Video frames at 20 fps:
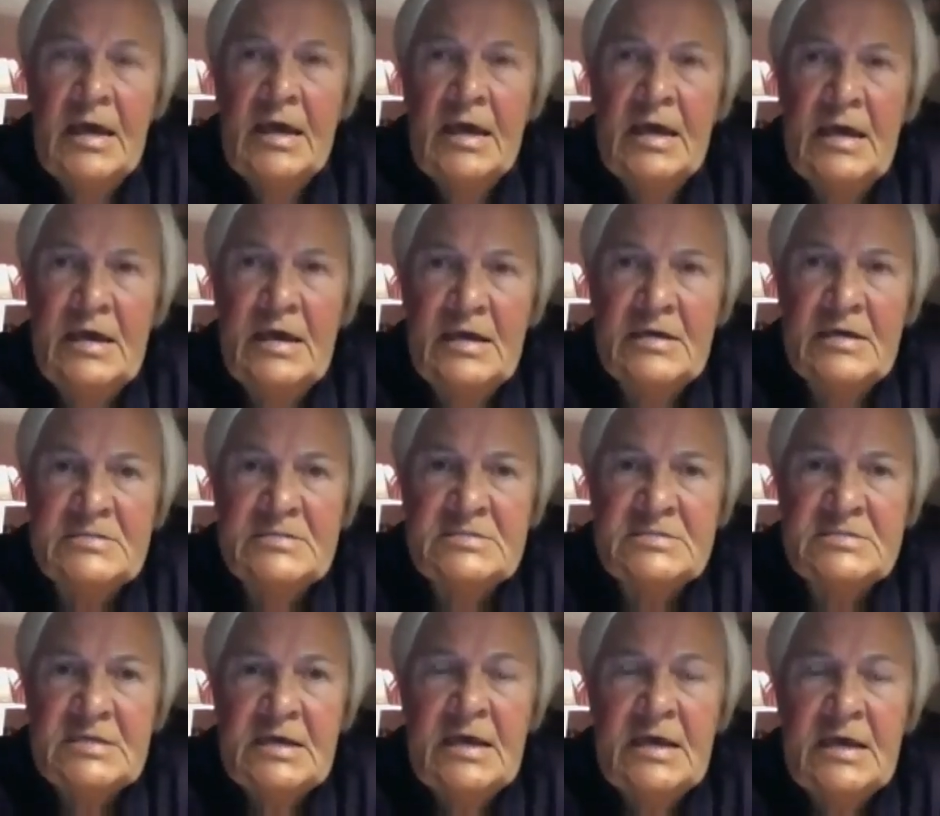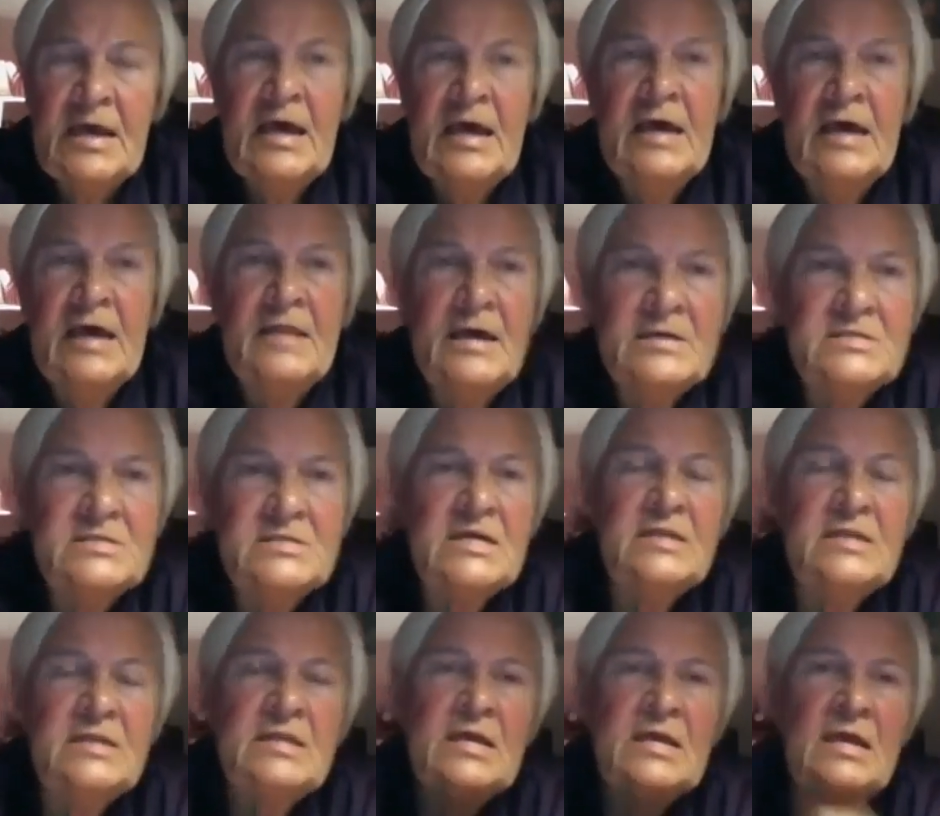is that
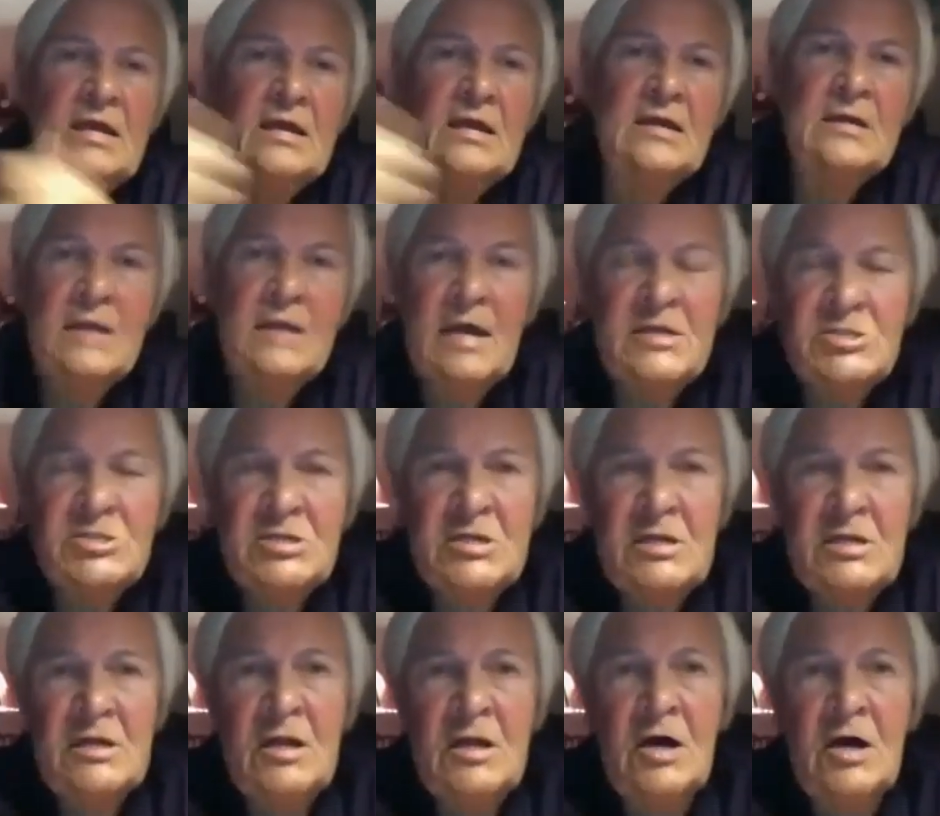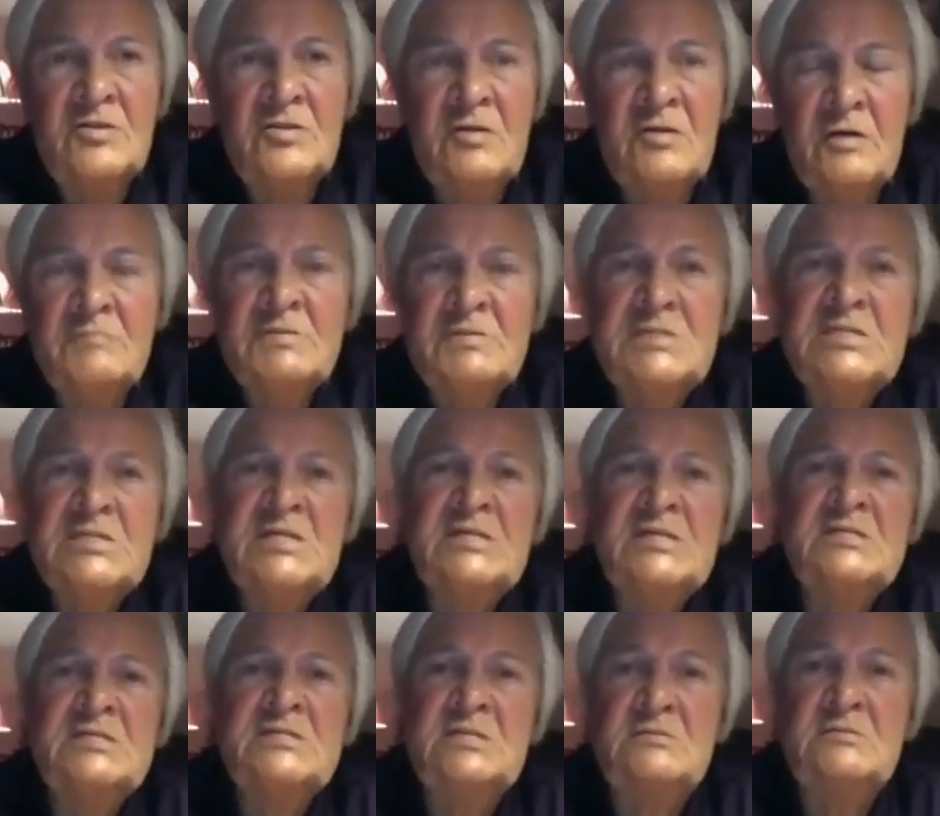the national
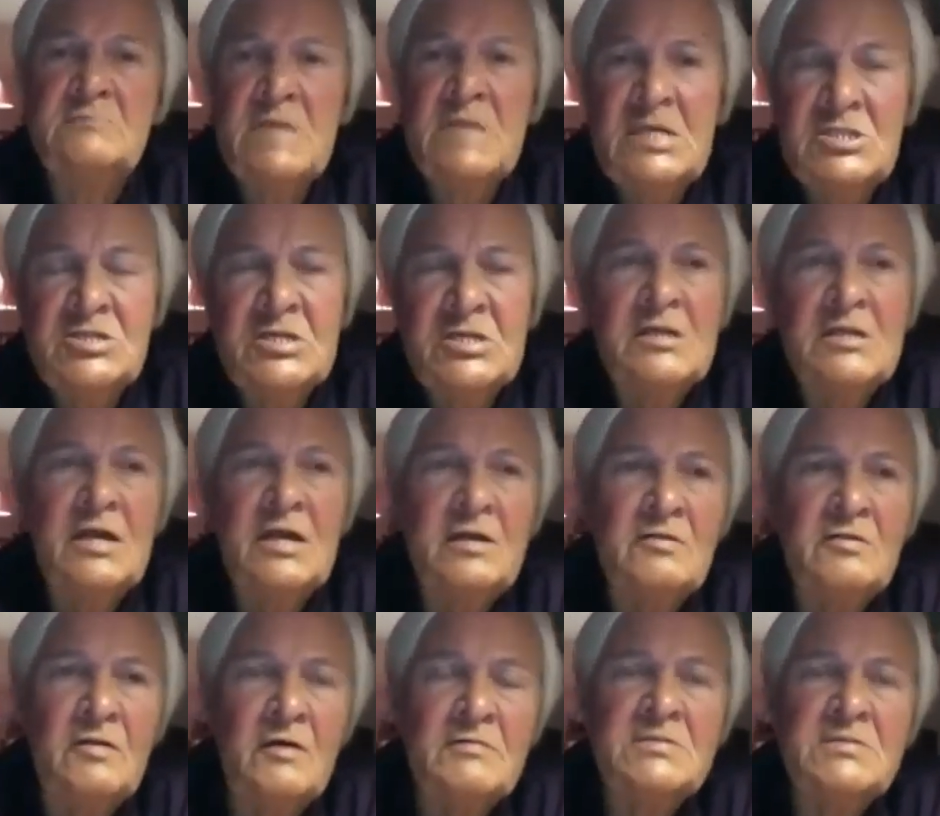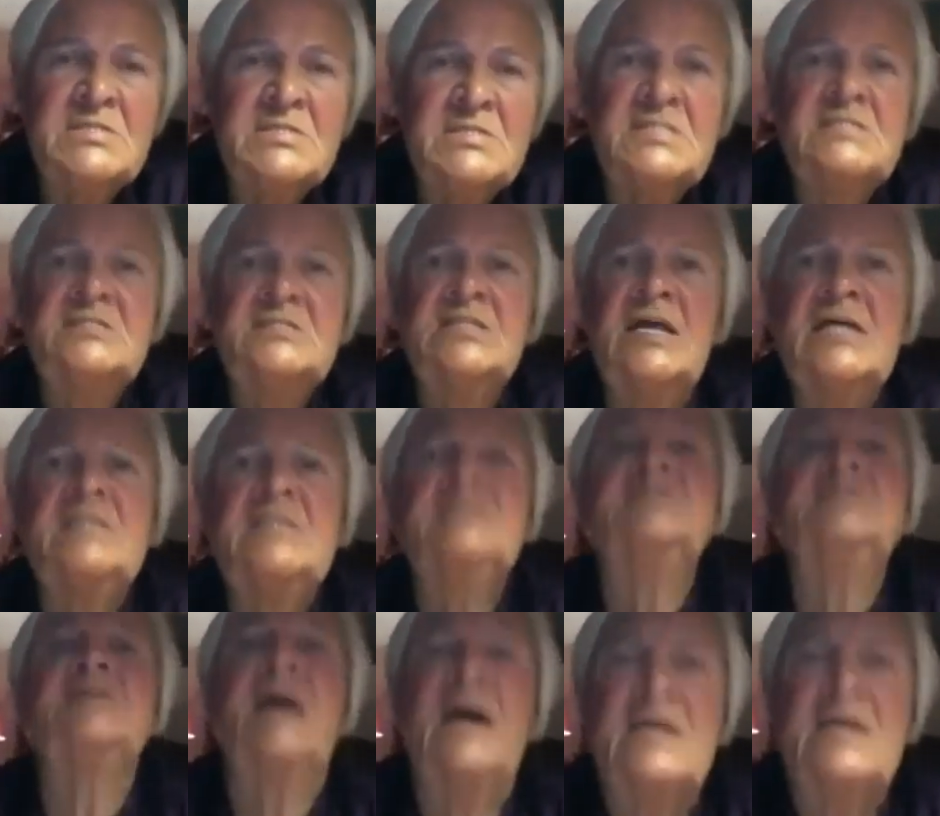authorities, the regional authorities, they
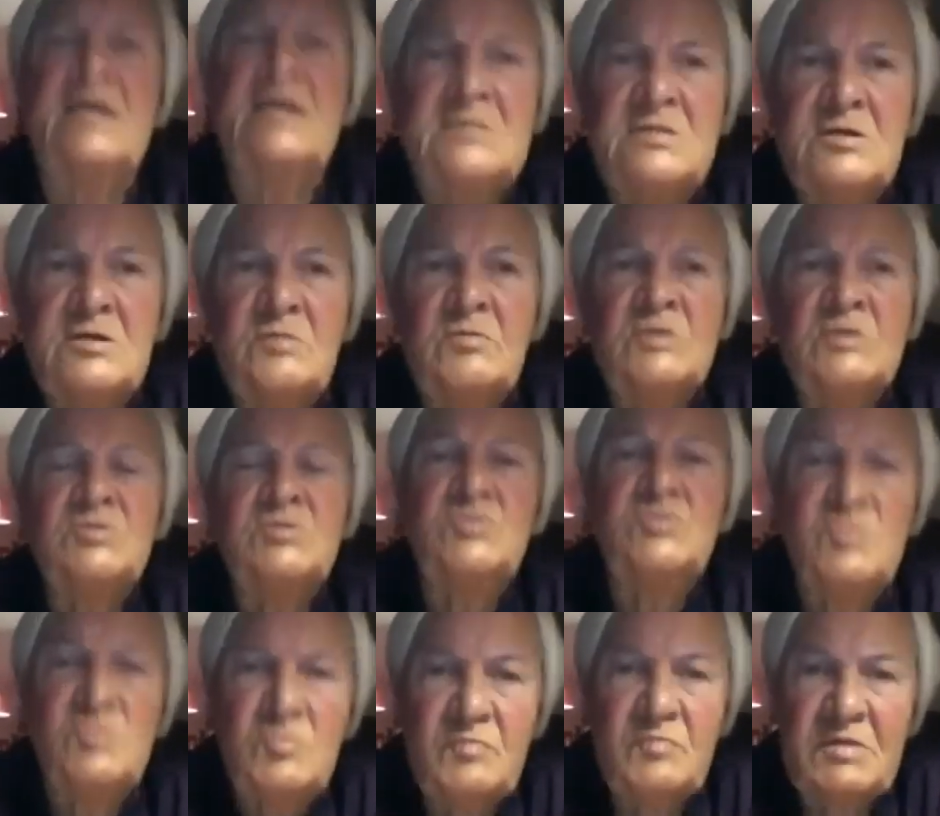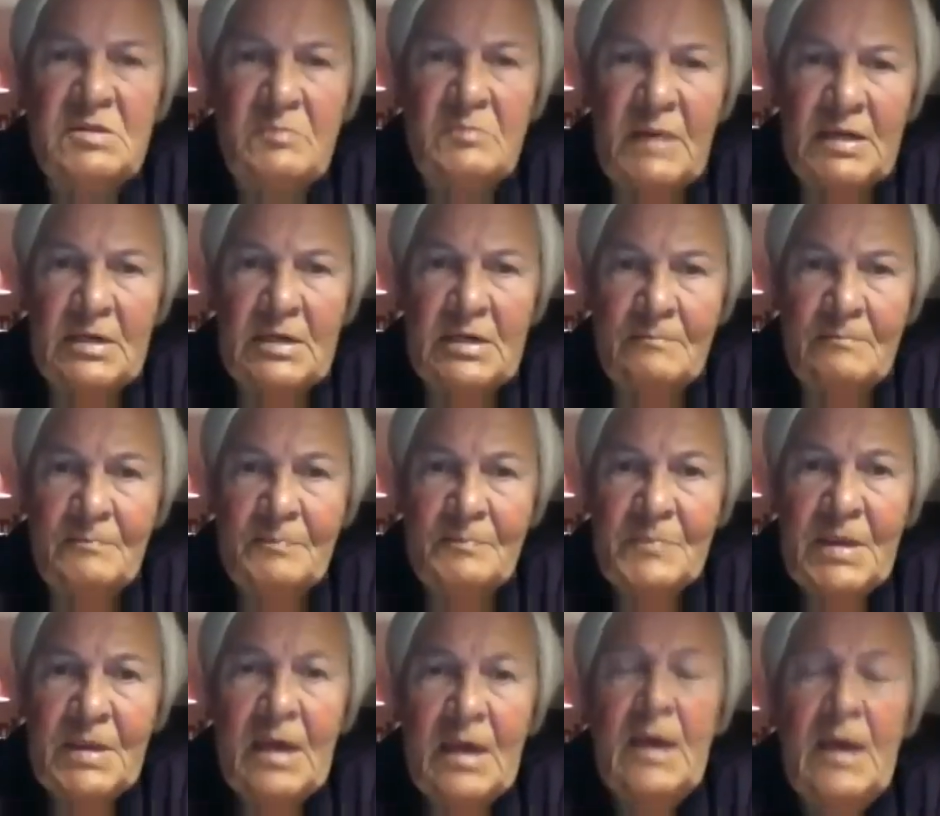decide what to do with the money.
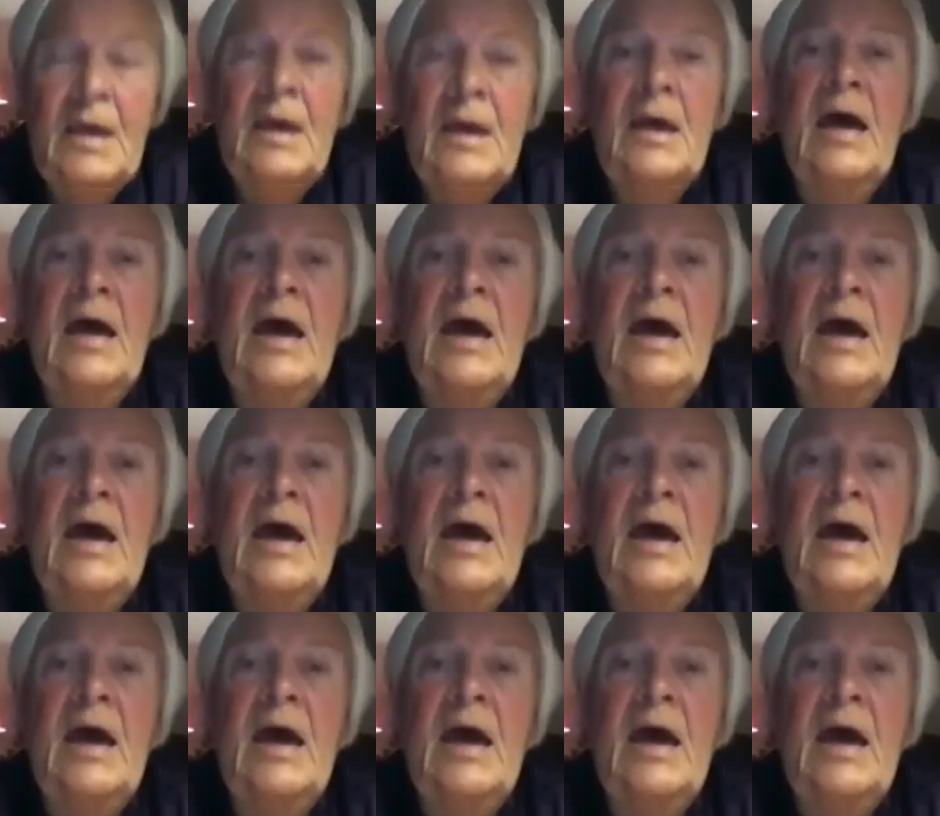Mm-hmm.